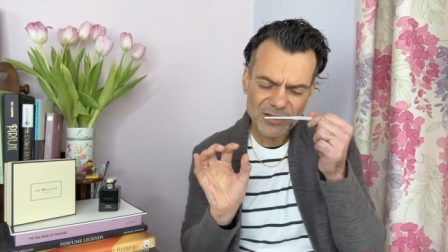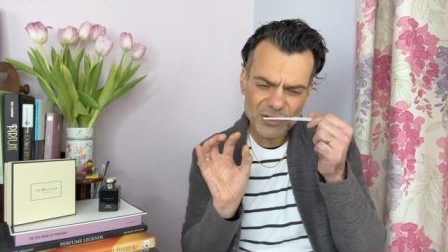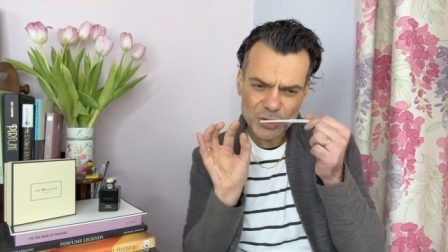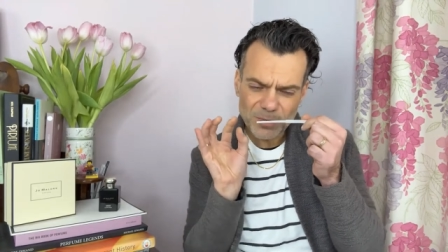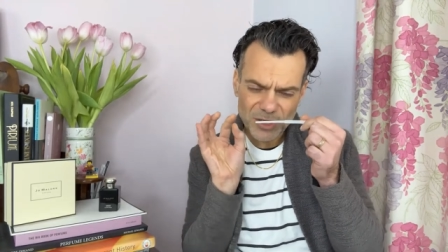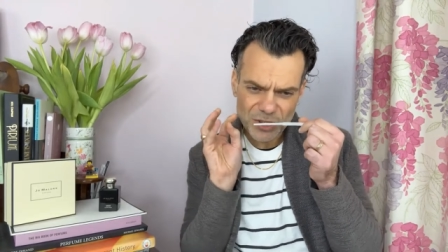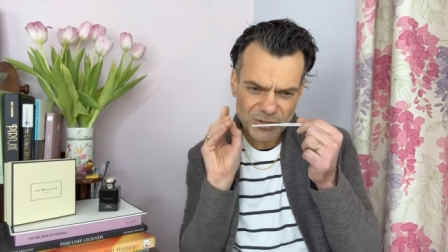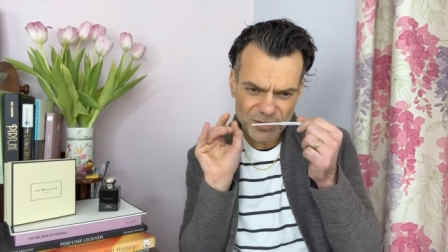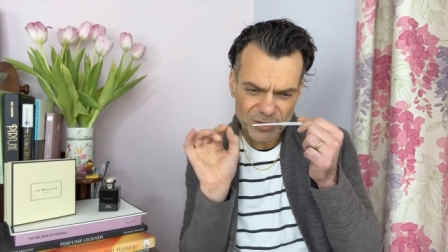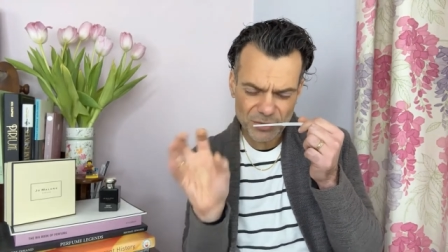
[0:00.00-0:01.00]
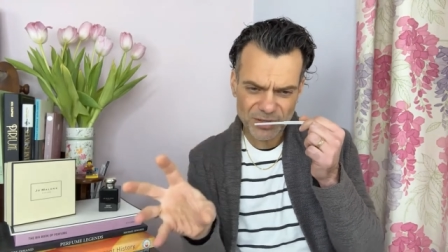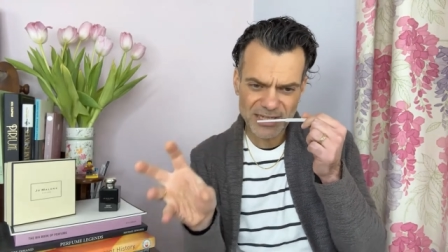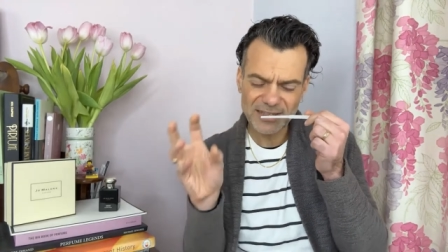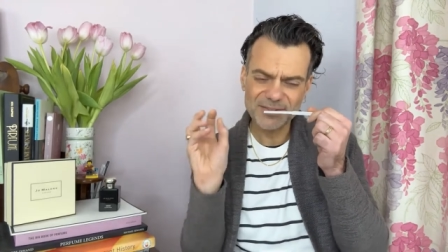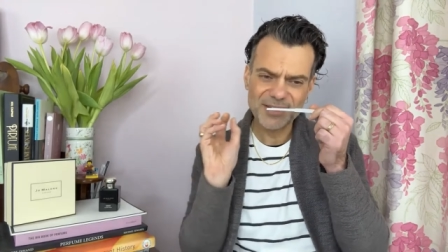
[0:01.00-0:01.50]
too much into the
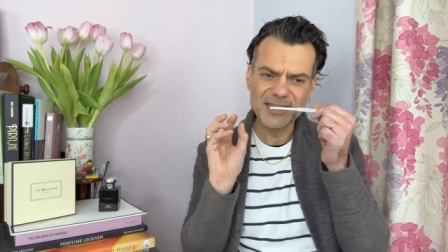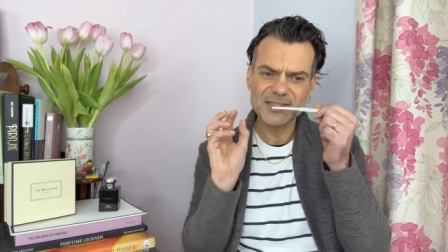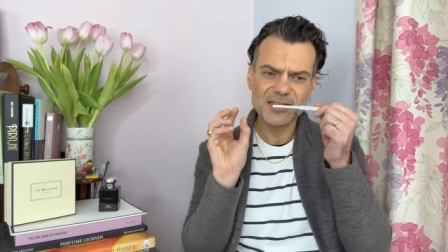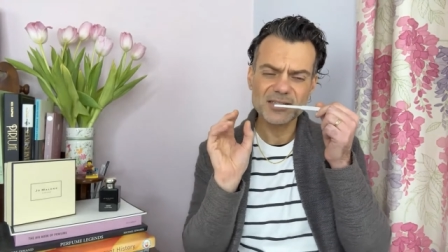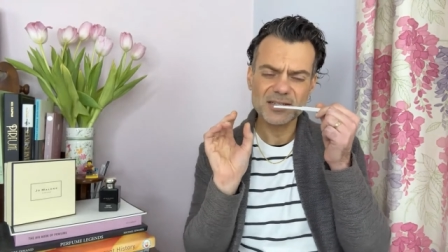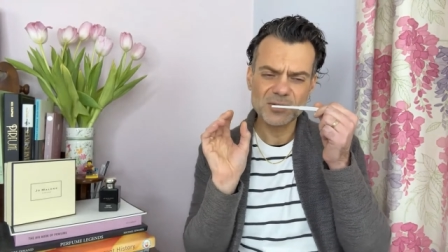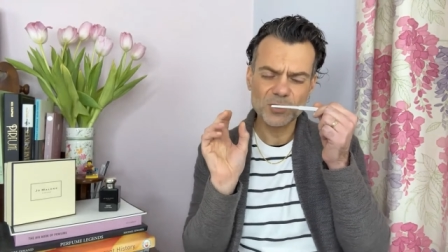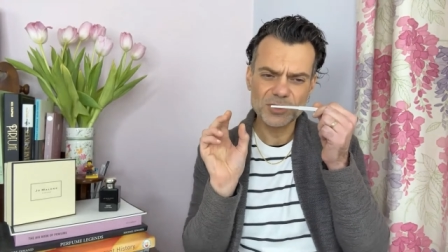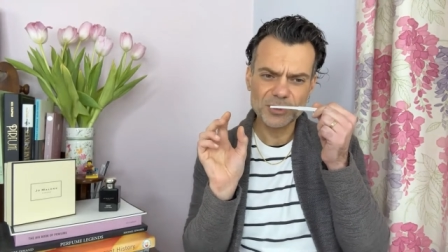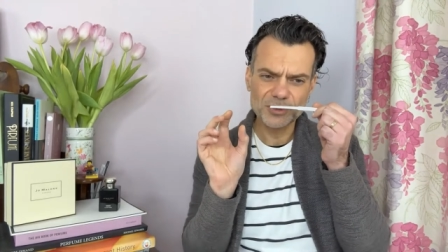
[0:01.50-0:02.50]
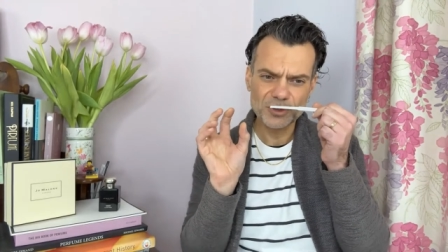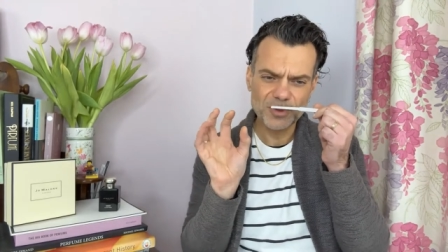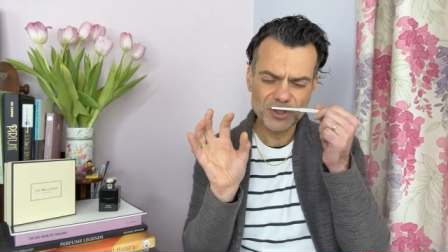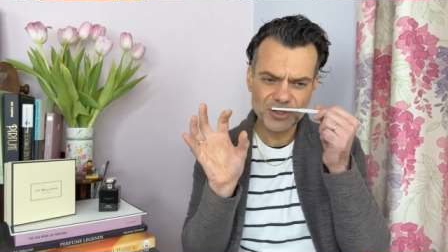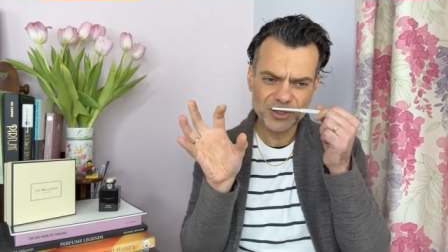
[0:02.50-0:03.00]
greeny facets, doesn't want to go too
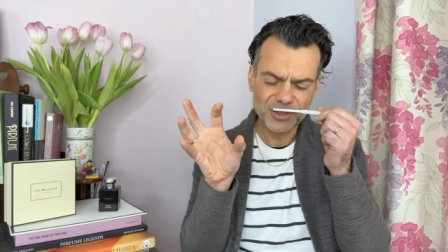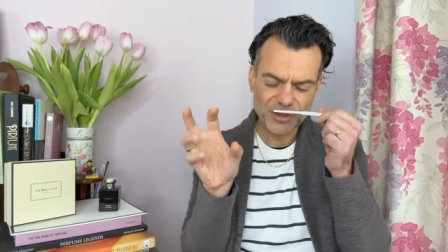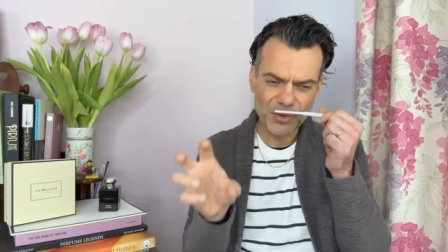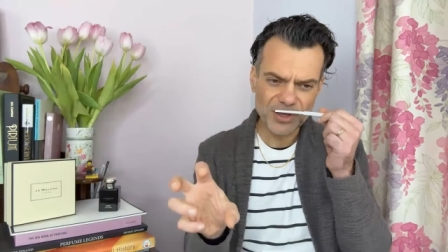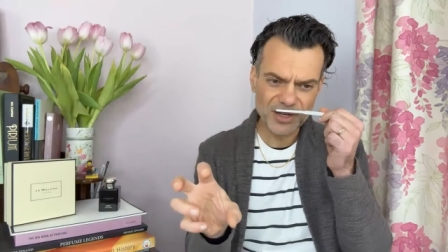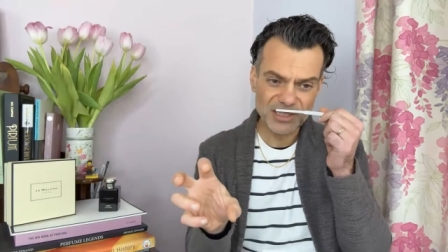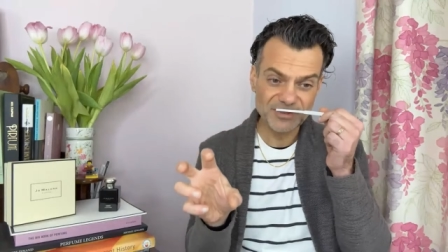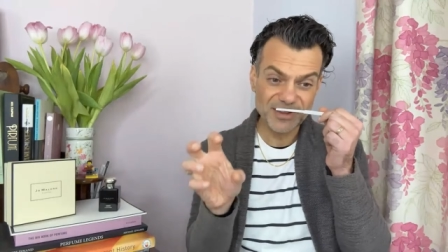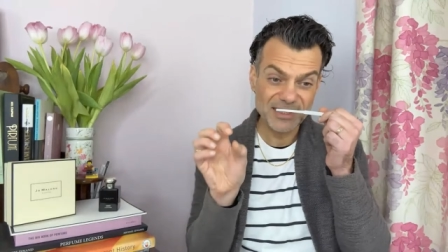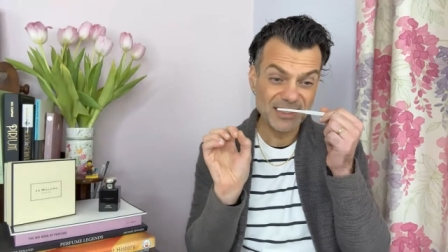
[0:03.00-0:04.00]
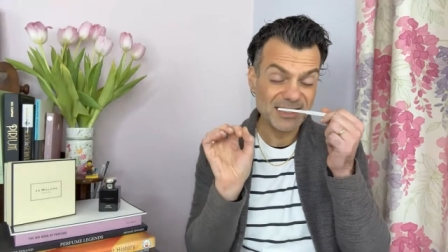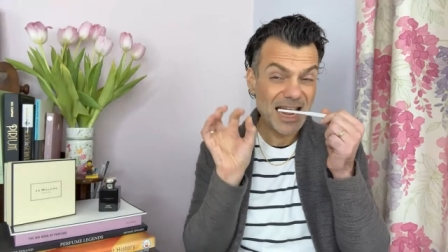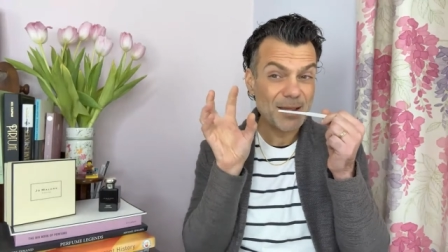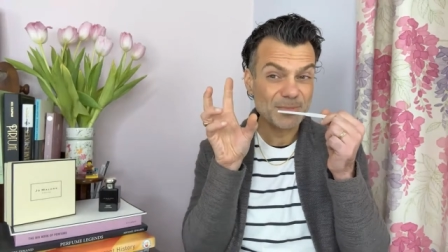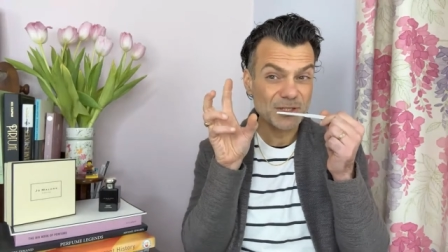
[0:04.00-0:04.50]
much into the coconutty facets,
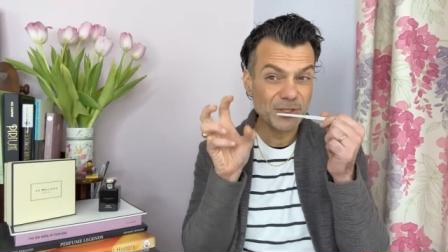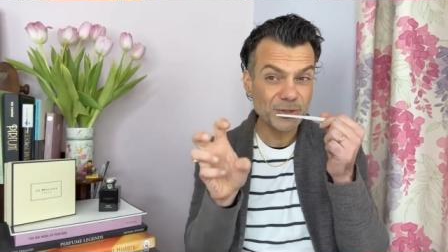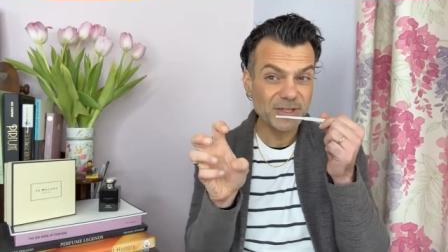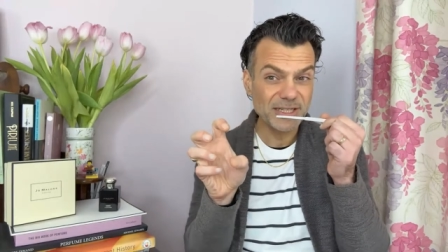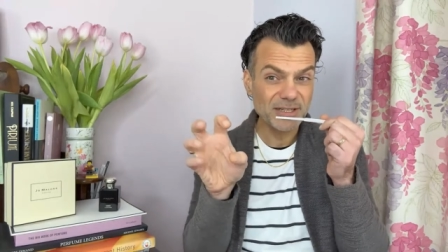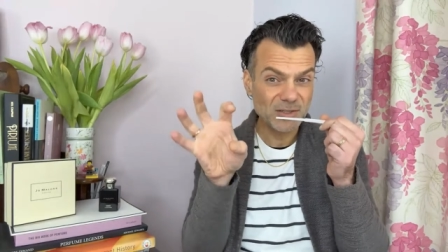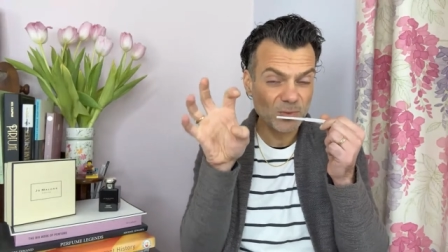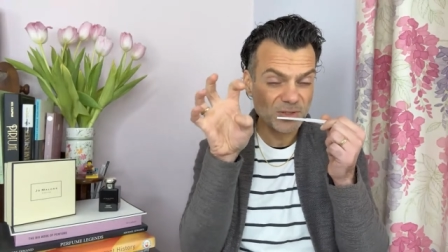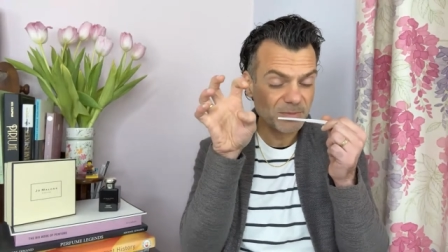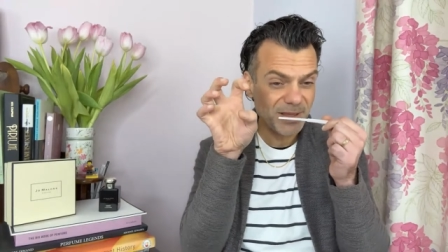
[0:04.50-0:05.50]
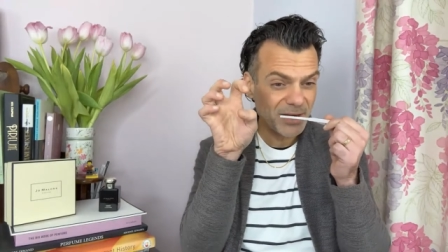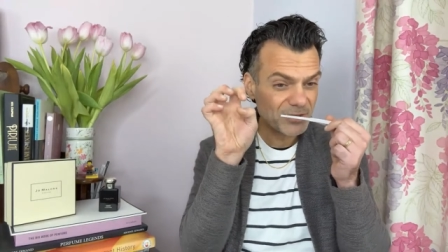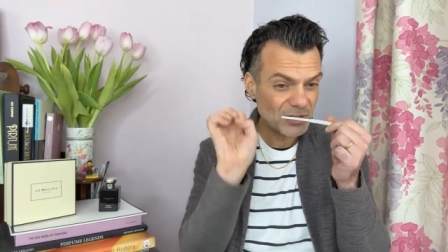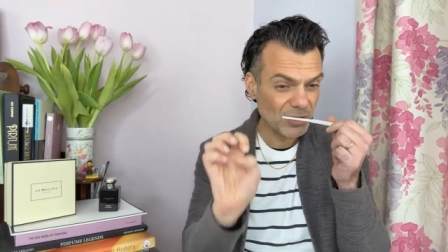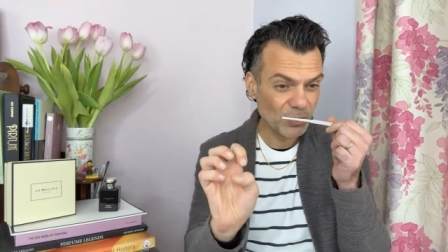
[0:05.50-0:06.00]
absolutely doesn't want to bare
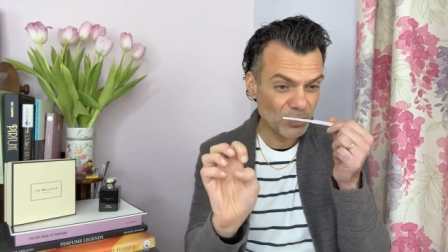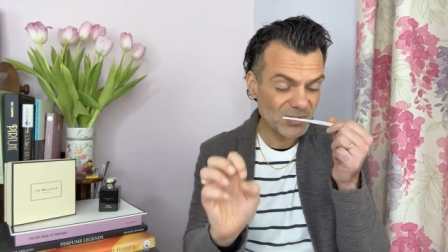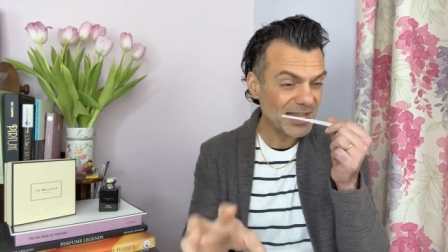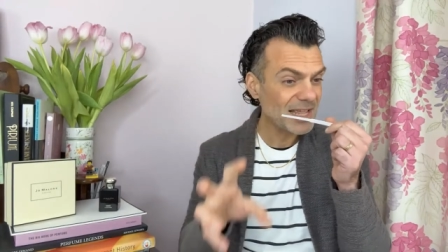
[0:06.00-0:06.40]
its claws,